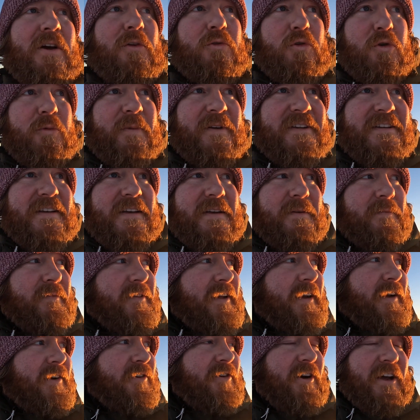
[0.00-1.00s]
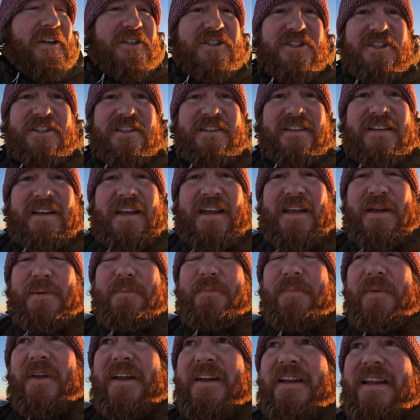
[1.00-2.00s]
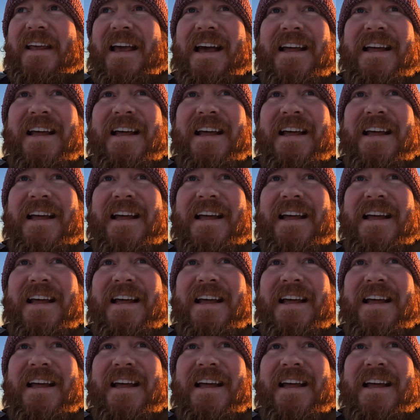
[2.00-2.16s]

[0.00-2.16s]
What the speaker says: rugby team that crashed in the